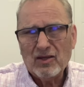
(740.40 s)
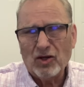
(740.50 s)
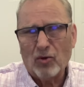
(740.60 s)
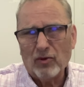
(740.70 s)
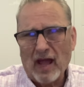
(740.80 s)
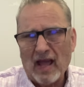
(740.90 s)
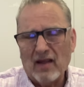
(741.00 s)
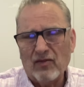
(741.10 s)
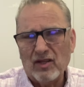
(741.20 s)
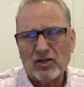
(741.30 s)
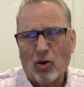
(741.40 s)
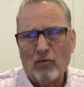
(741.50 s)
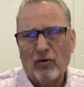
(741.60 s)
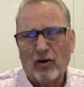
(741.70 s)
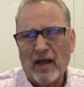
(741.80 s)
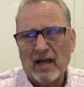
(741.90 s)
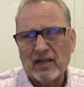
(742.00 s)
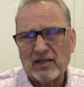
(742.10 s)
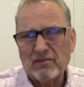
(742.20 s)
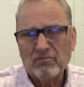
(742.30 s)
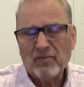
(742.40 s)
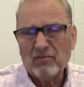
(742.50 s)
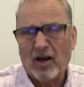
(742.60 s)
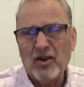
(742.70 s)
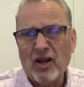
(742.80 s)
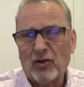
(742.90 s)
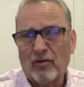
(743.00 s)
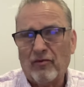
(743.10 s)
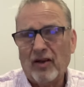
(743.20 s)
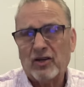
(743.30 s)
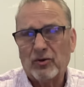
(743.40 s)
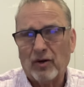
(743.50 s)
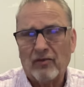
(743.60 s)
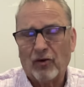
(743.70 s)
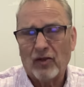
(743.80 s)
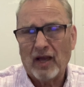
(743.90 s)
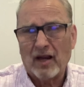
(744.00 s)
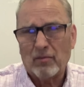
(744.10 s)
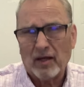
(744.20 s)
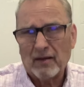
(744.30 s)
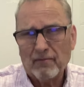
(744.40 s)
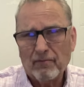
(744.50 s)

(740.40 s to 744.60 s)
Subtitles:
Don't hand this over as another victory for the enemy.